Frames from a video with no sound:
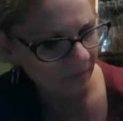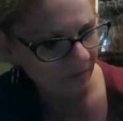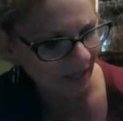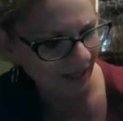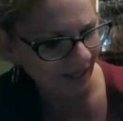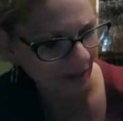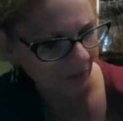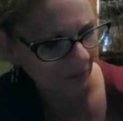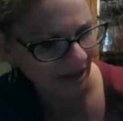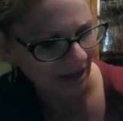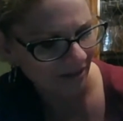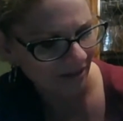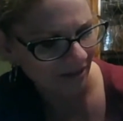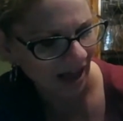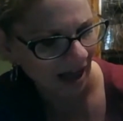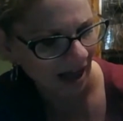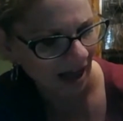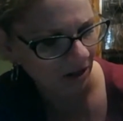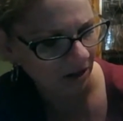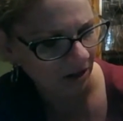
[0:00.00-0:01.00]
And then we have
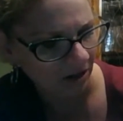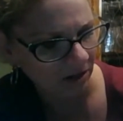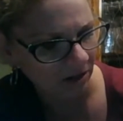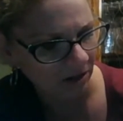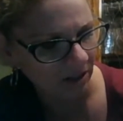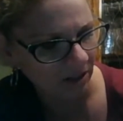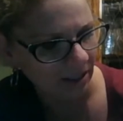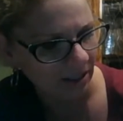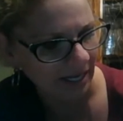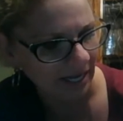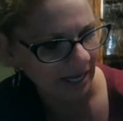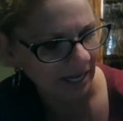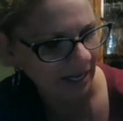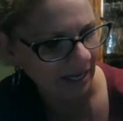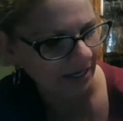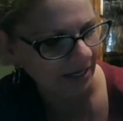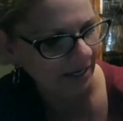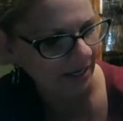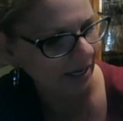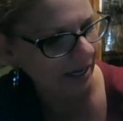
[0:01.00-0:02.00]
Val.
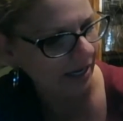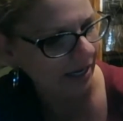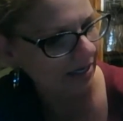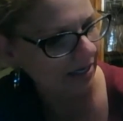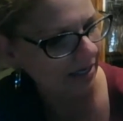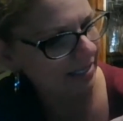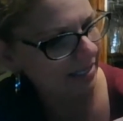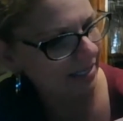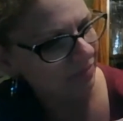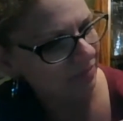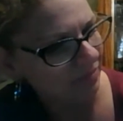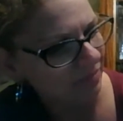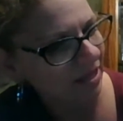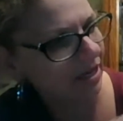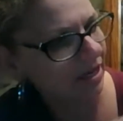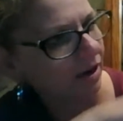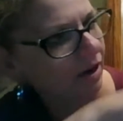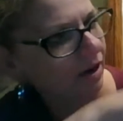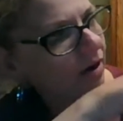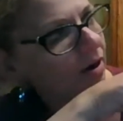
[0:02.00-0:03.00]
And uh, same thing
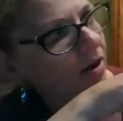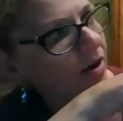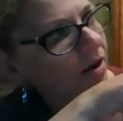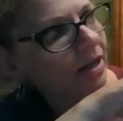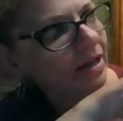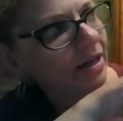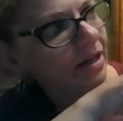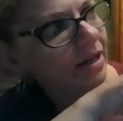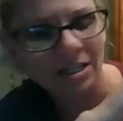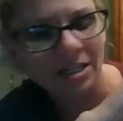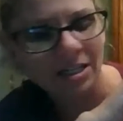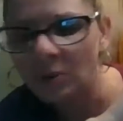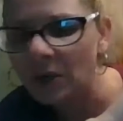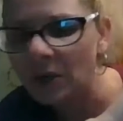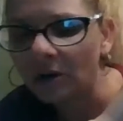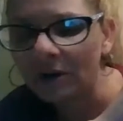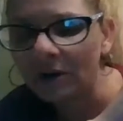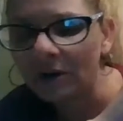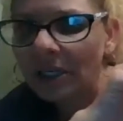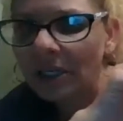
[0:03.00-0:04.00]
here. Yes, we
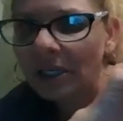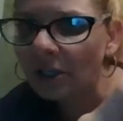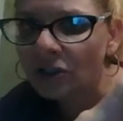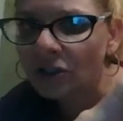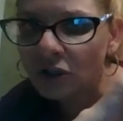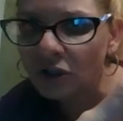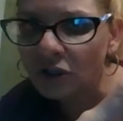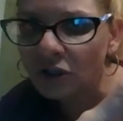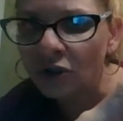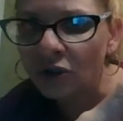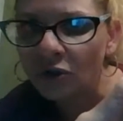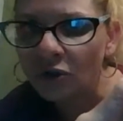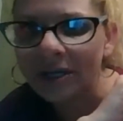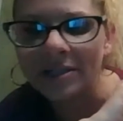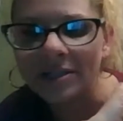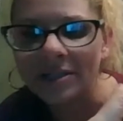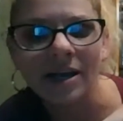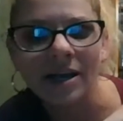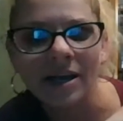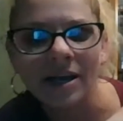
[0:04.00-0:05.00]
only need two
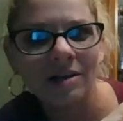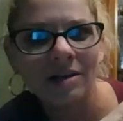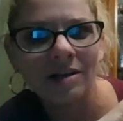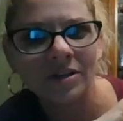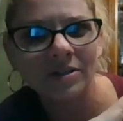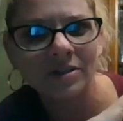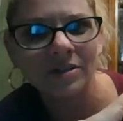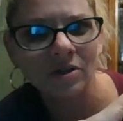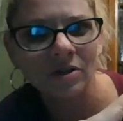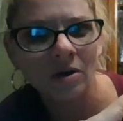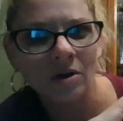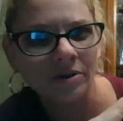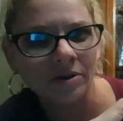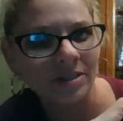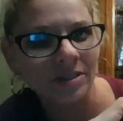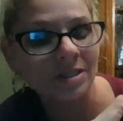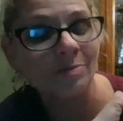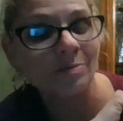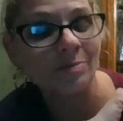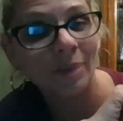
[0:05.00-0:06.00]
executive
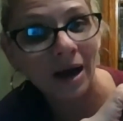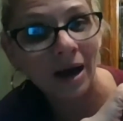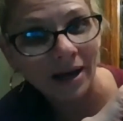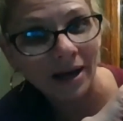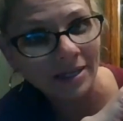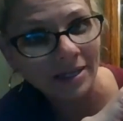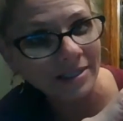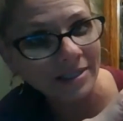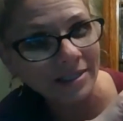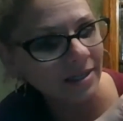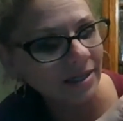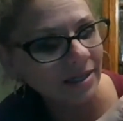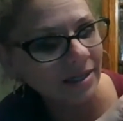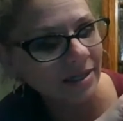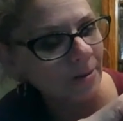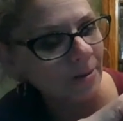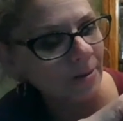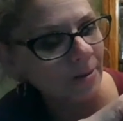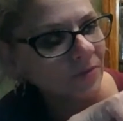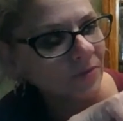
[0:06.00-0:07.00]
consultants, but
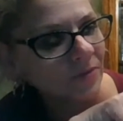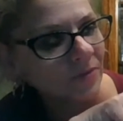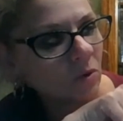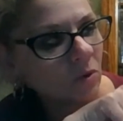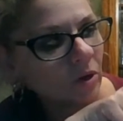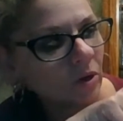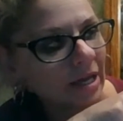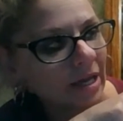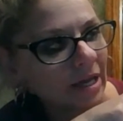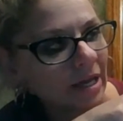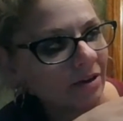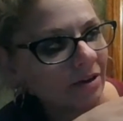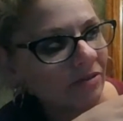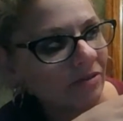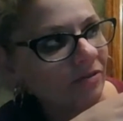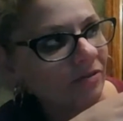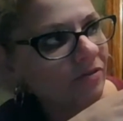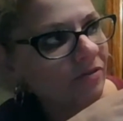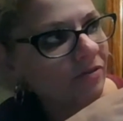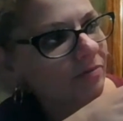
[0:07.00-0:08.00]

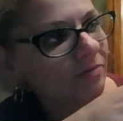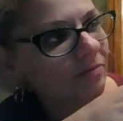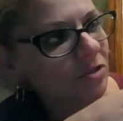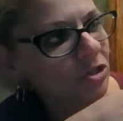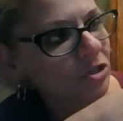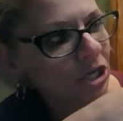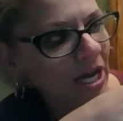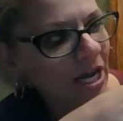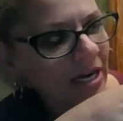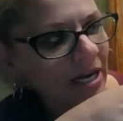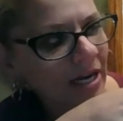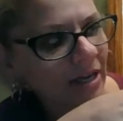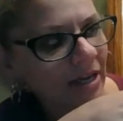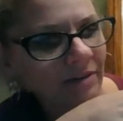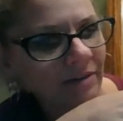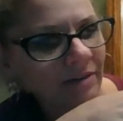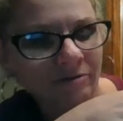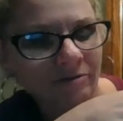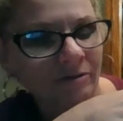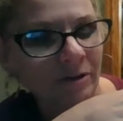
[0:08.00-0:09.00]
if Janet
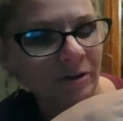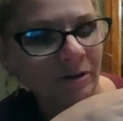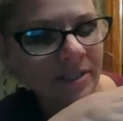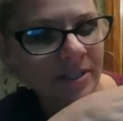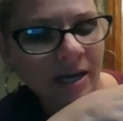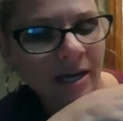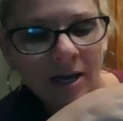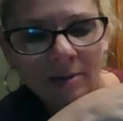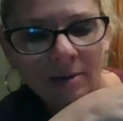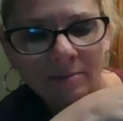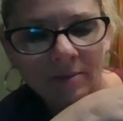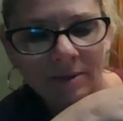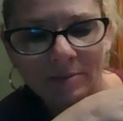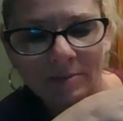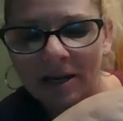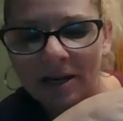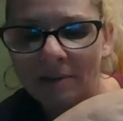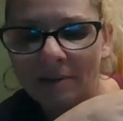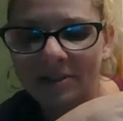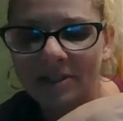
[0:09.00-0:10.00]
fills up and
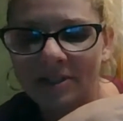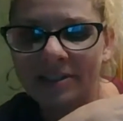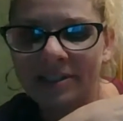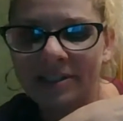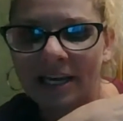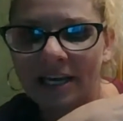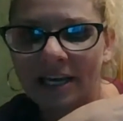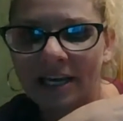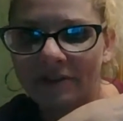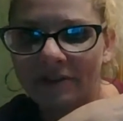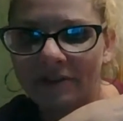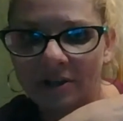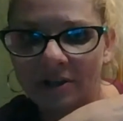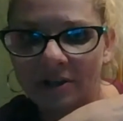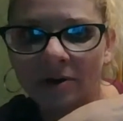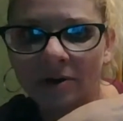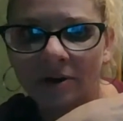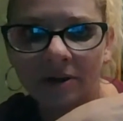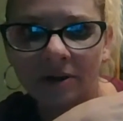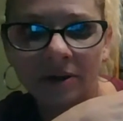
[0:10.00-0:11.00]
becomes an executive
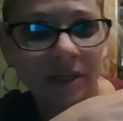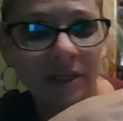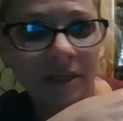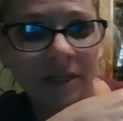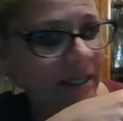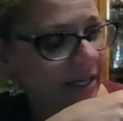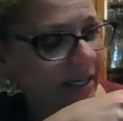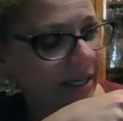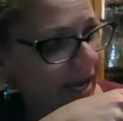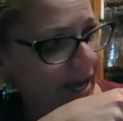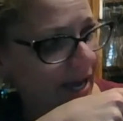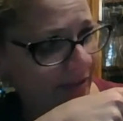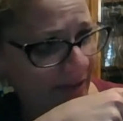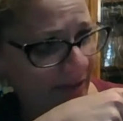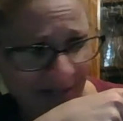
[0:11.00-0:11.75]
consultant and